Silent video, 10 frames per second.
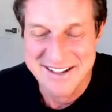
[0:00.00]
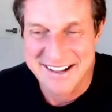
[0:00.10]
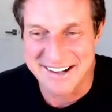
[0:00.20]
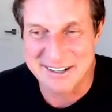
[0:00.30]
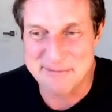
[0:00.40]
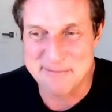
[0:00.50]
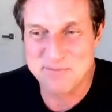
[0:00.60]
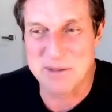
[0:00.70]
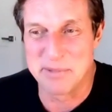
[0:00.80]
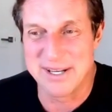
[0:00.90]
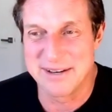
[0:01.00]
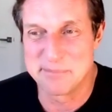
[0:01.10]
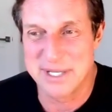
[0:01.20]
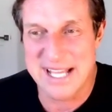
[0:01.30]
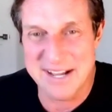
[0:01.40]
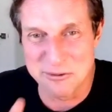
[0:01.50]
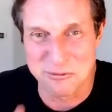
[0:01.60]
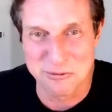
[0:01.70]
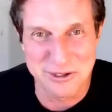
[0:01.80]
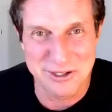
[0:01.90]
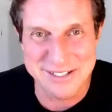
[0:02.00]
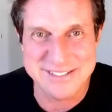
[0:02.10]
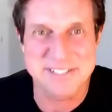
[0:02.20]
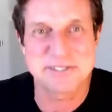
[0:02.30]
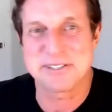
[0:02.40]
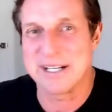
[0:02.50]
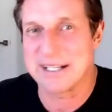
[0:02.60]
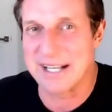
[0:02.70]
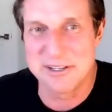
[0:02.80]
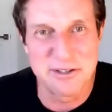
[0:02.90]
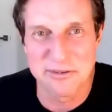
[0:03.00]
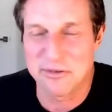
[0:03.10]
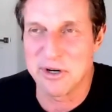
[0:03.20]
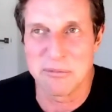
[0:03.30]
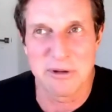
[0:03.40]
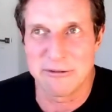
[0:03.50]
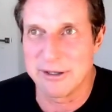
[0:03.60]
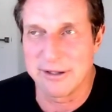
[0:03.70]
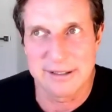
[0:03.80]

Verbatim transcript: Uh, but but I have a really good scissor kick, and I knew the form really well.